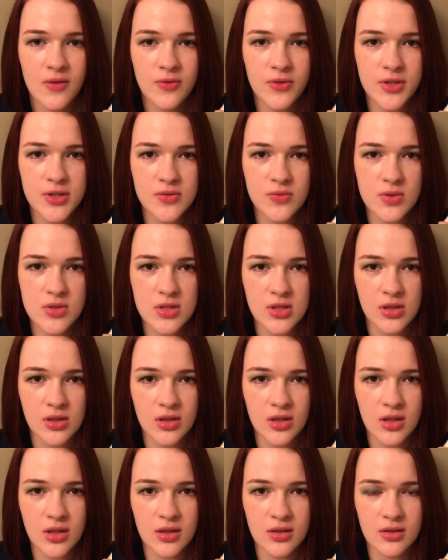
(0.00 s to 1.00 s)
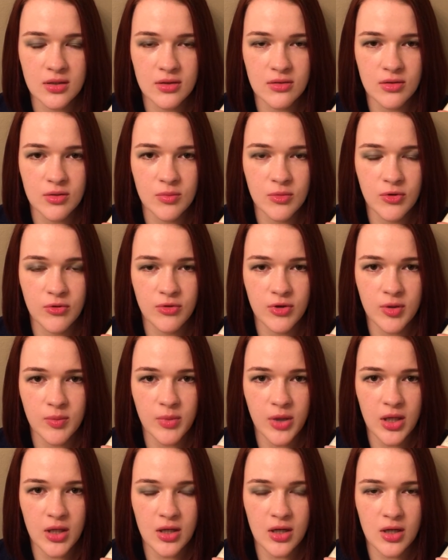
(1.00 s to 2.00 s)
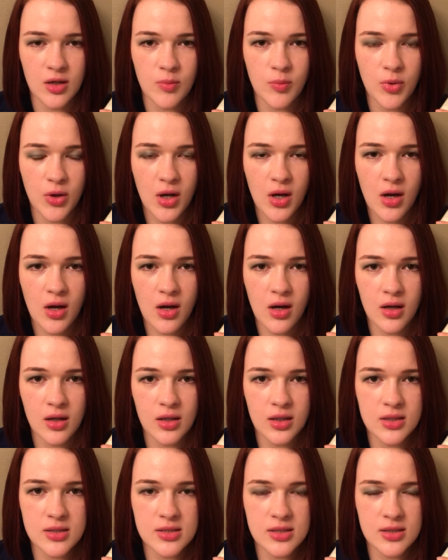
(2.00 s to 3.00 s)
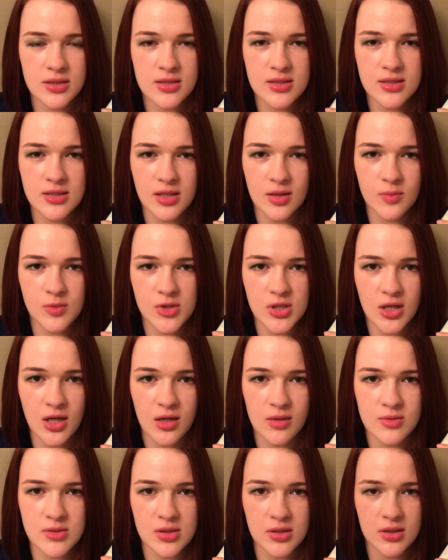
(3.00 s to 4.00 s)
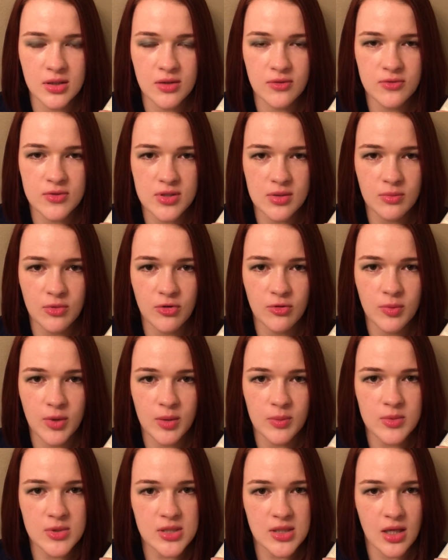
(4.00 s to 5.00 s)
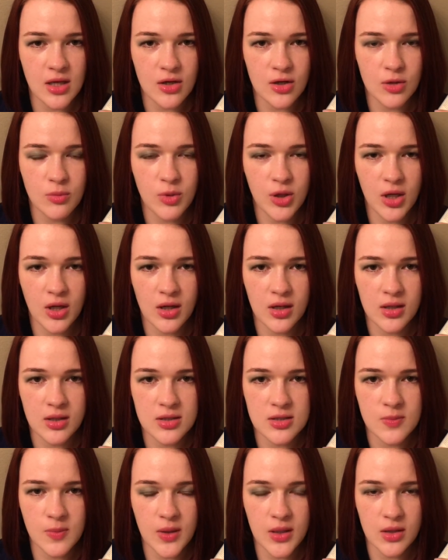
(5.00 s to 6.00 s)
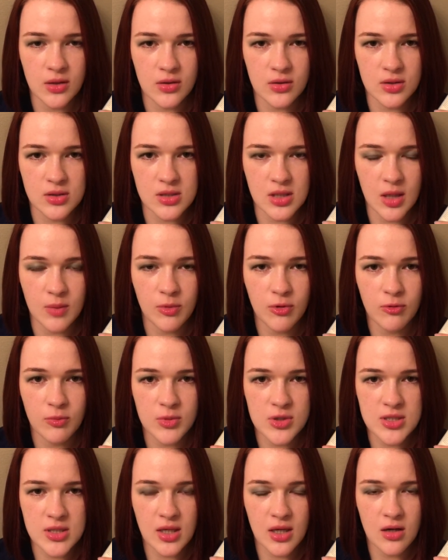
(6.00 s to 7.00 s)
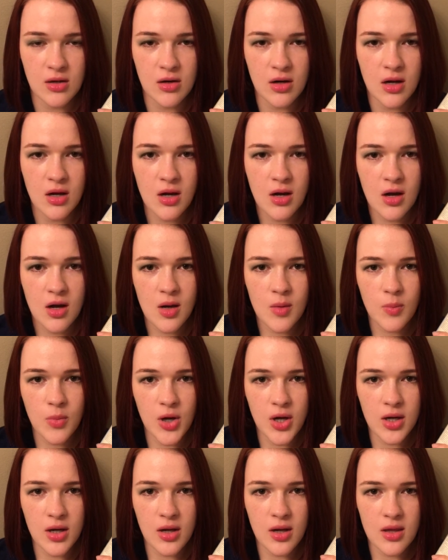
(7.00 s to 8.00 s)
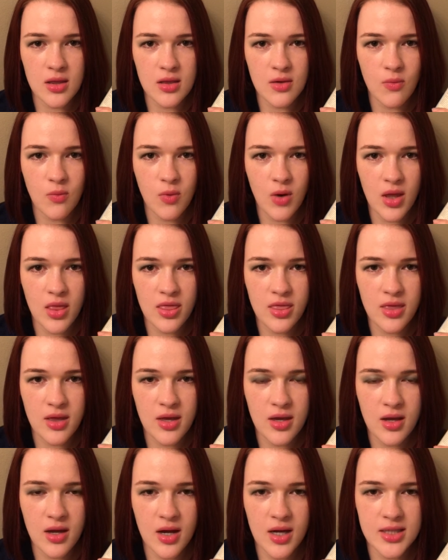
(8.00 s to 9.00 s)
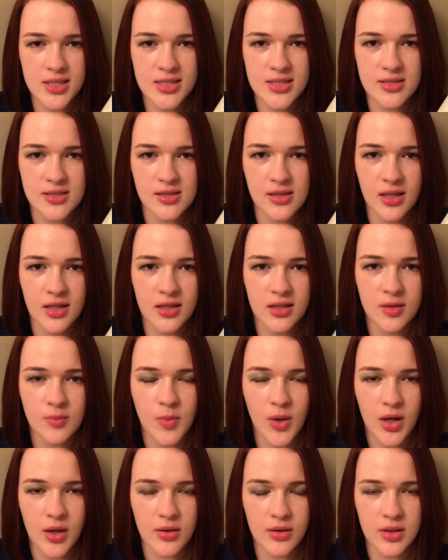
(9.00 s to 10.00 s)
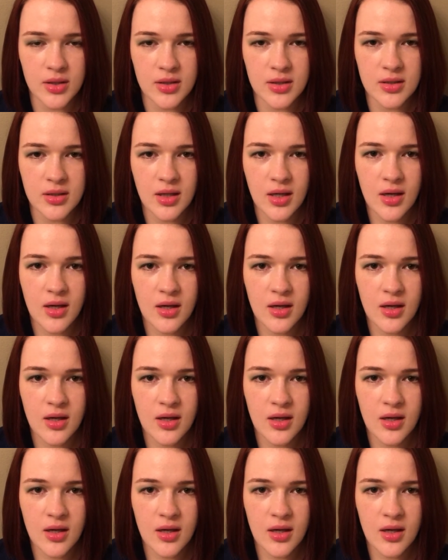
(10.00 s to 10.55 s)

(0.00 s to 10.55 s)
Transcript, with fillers: This was good at removing makeup. It did sometimes leave some of my mascara behind depending on the type of mascara, but the one thing I disliked about it